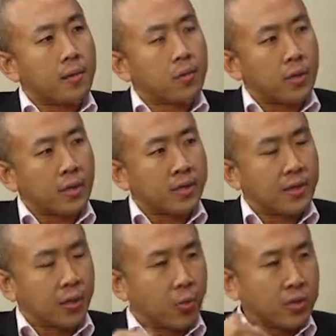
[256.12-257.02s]
To what
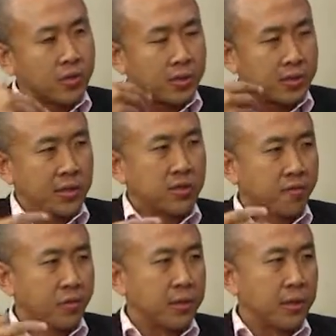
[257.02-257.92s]
extent, and what is your sense
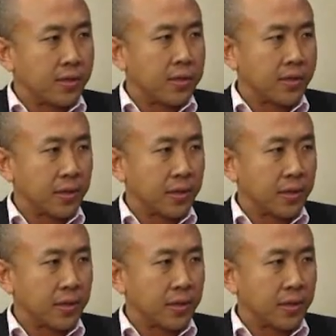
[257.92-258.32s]
of using this